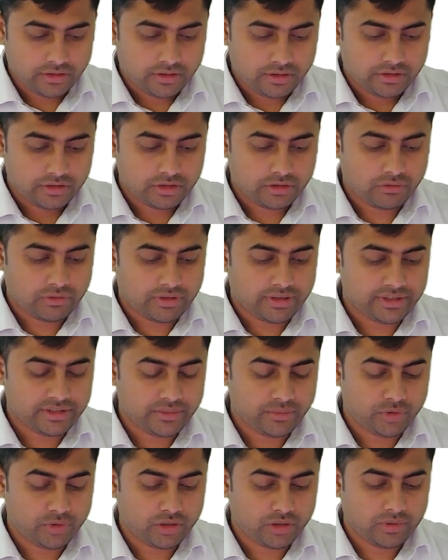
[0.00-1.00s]
So what is
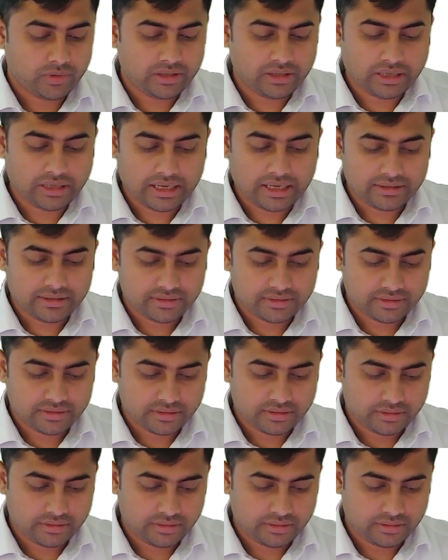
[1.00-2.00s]
immutable class
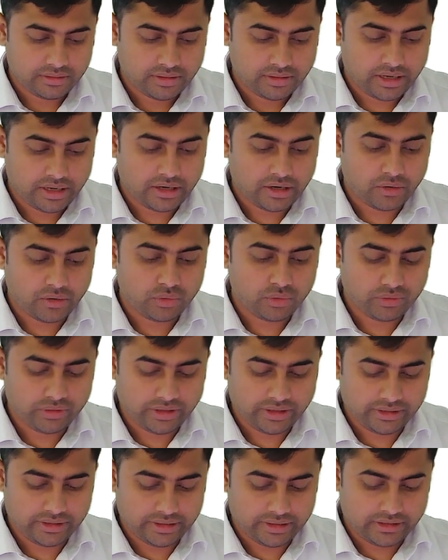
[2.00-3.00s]
and how to
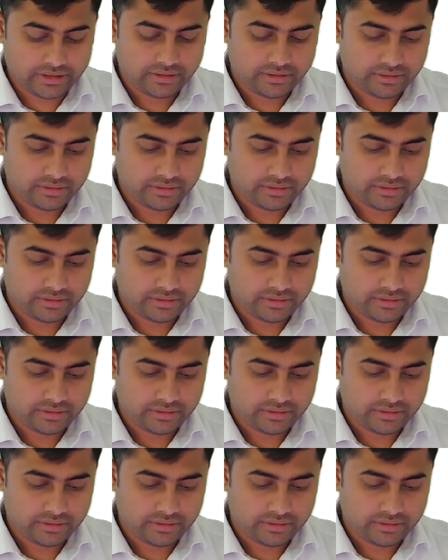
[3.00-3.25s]
create that?